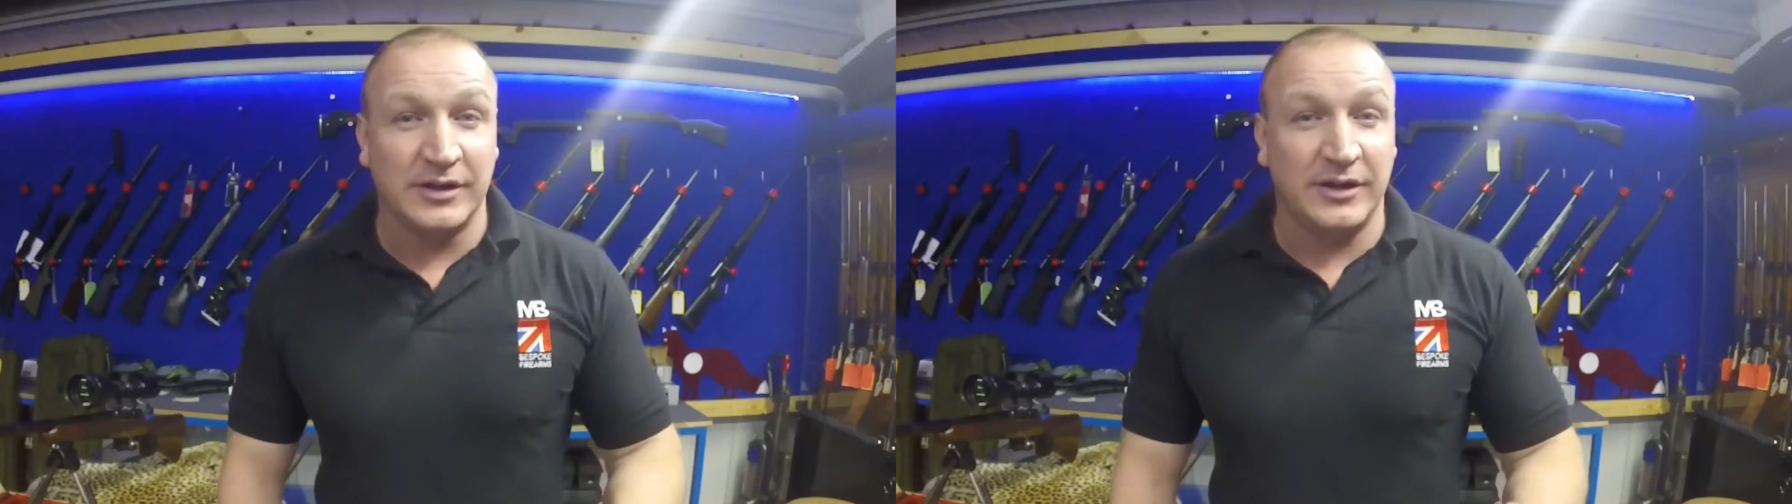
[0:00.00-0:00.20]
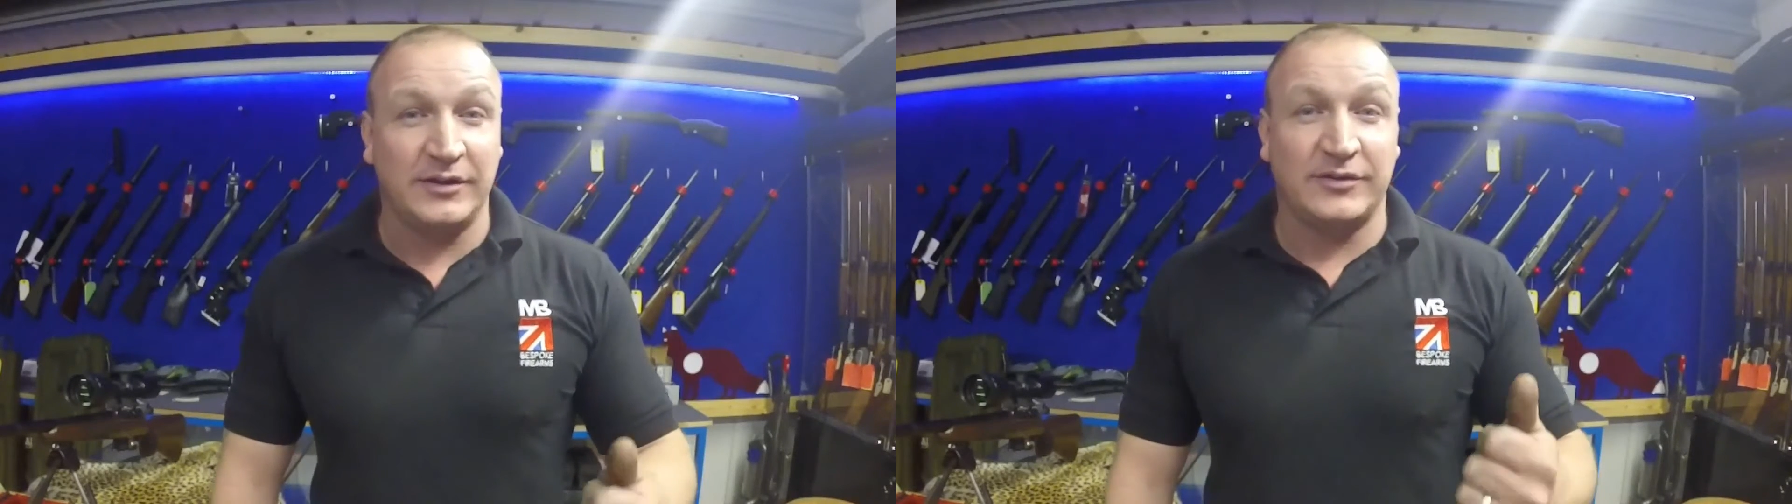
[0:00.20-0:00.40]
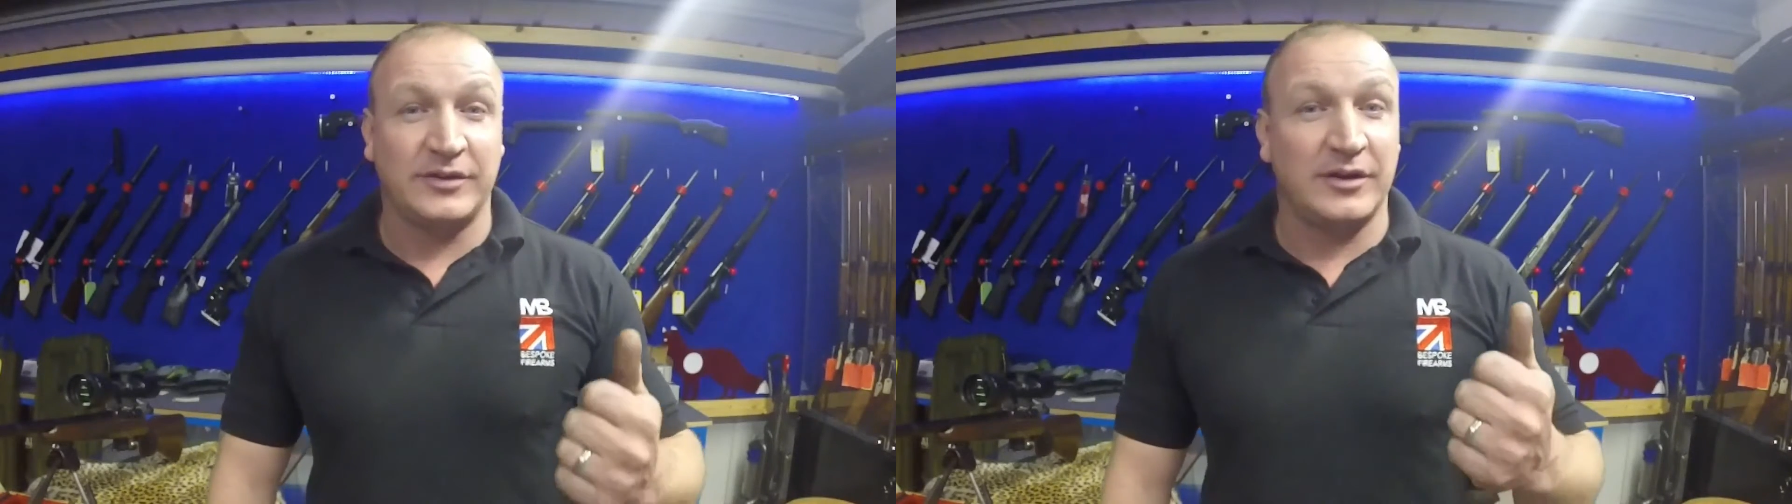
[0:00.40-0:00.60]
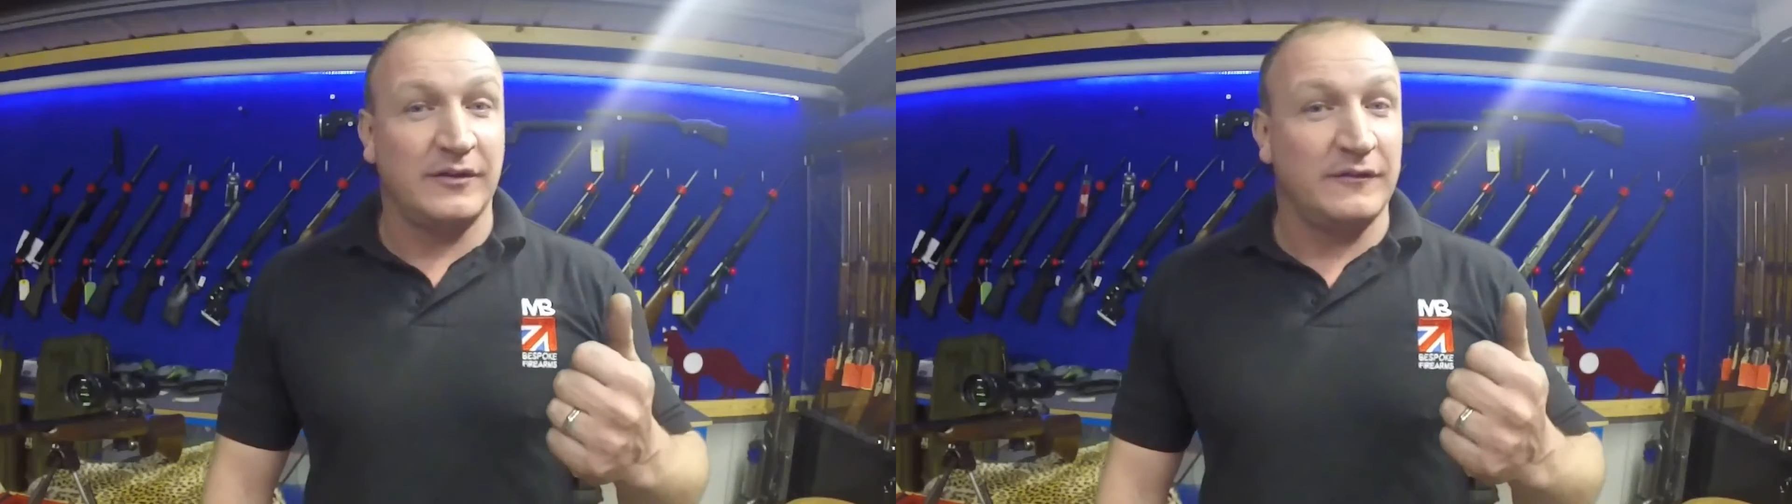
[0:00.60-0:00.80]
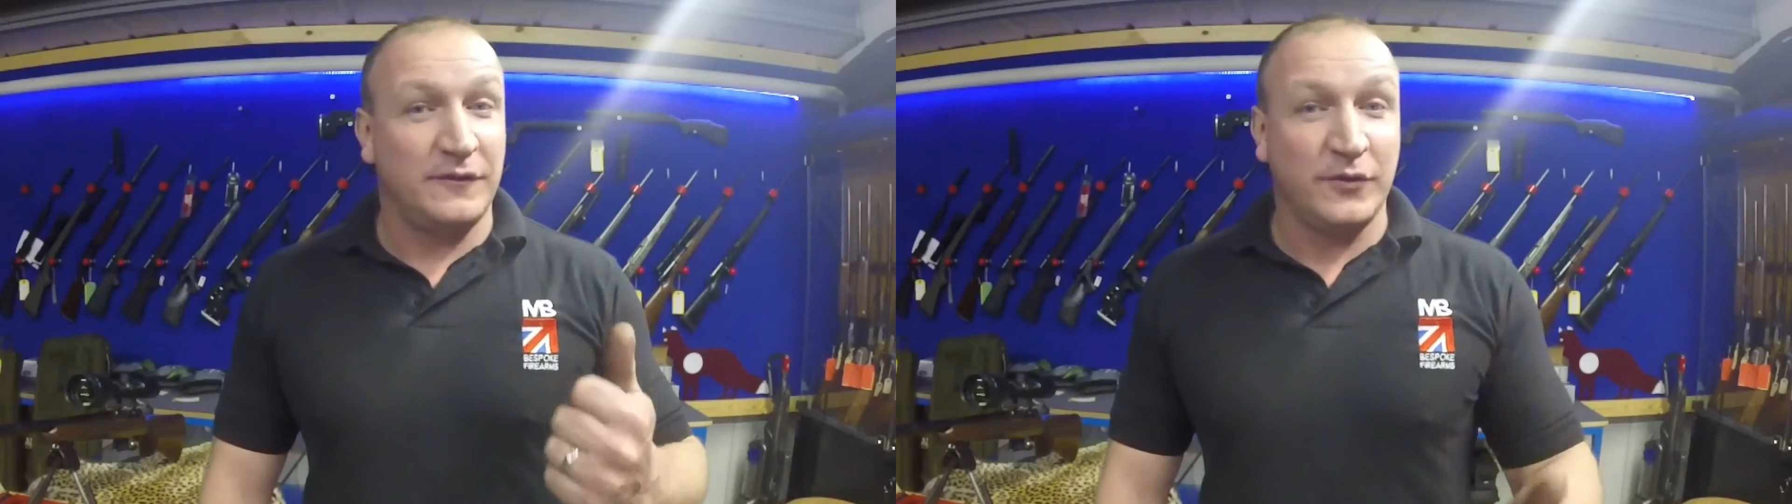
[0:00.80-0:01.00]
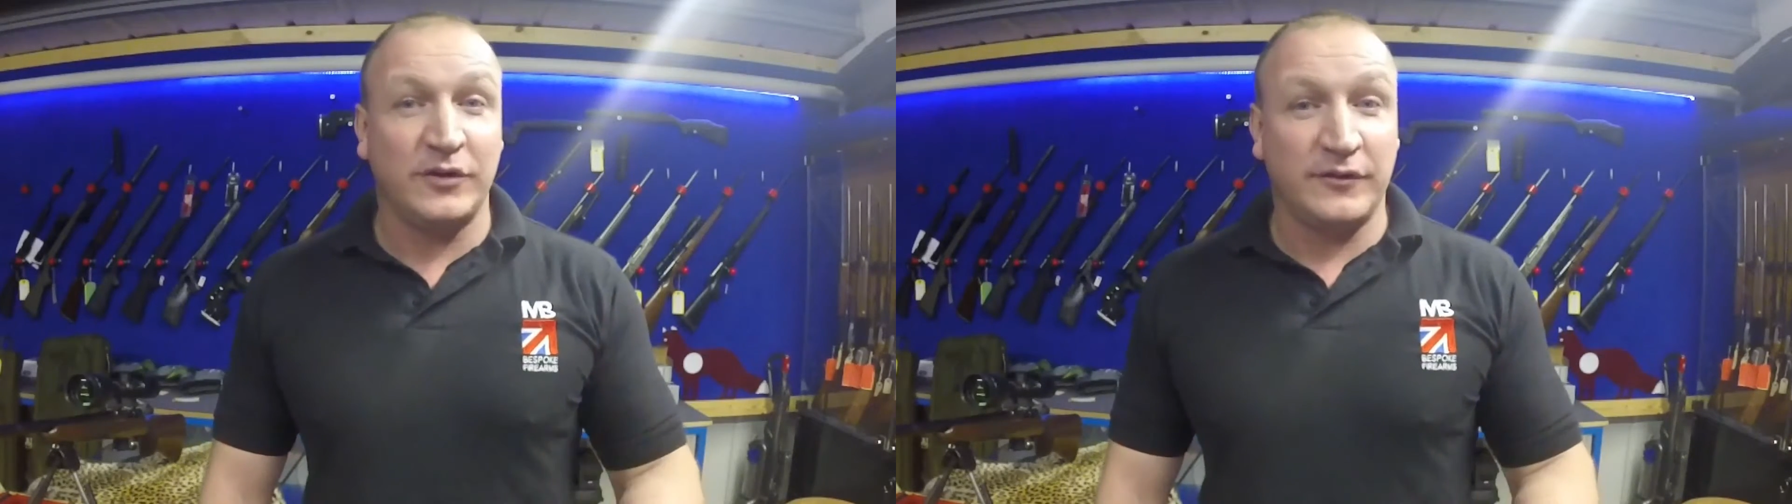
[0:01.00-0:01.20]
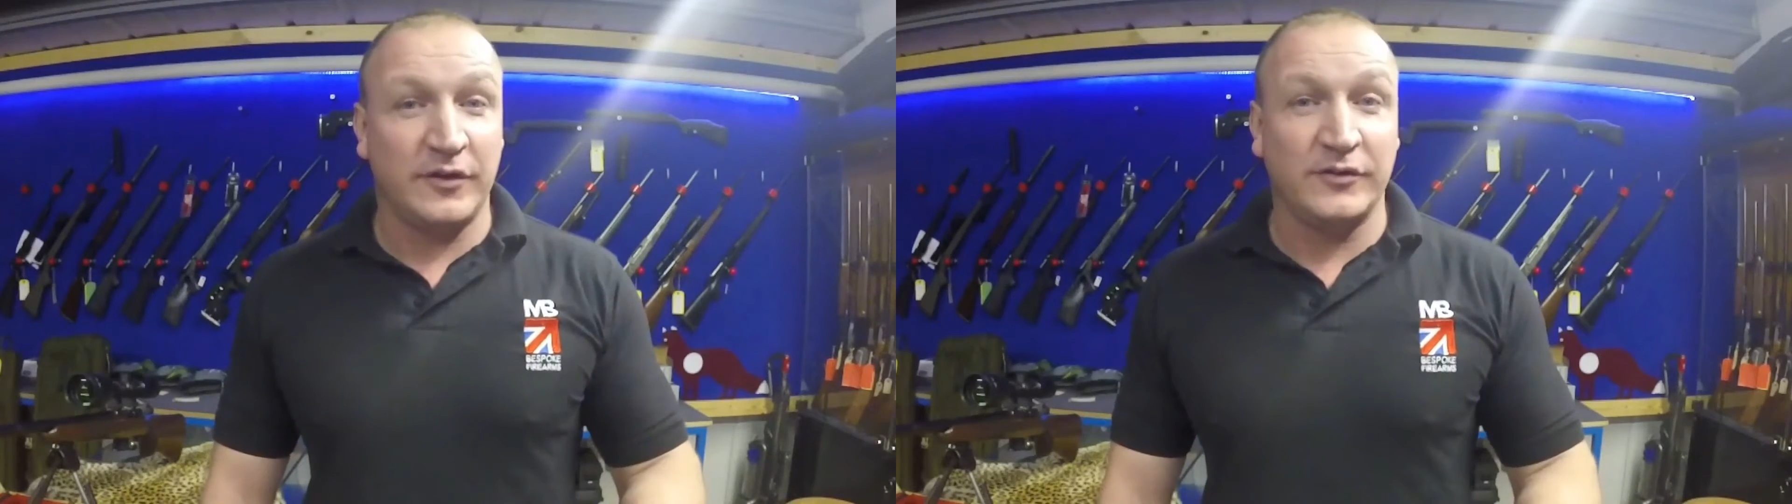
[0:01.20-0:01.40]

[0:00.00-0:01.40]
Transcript: is that 45